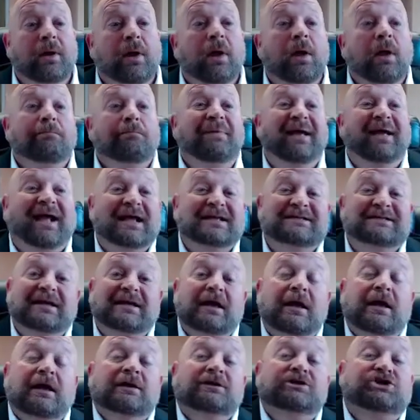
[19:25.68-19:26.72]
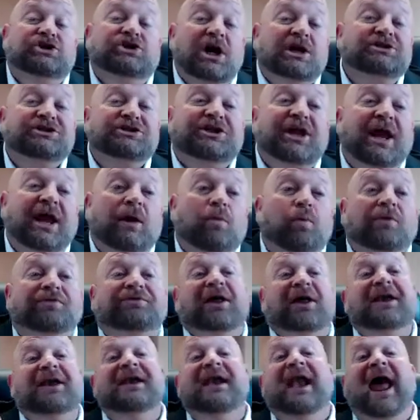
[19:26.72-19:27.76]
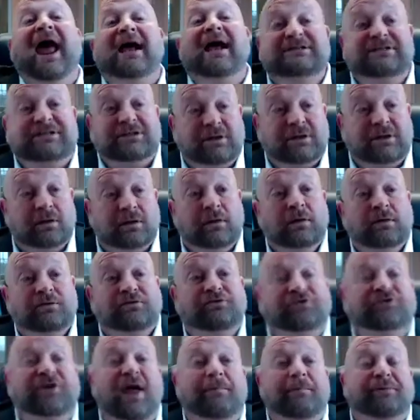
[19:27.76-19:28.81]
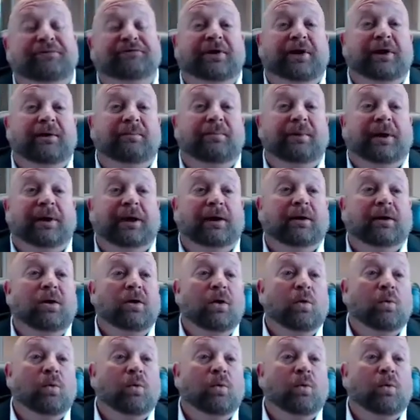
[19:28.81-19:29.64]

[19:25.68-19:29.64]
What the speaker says: Because just think what the next step is going to be.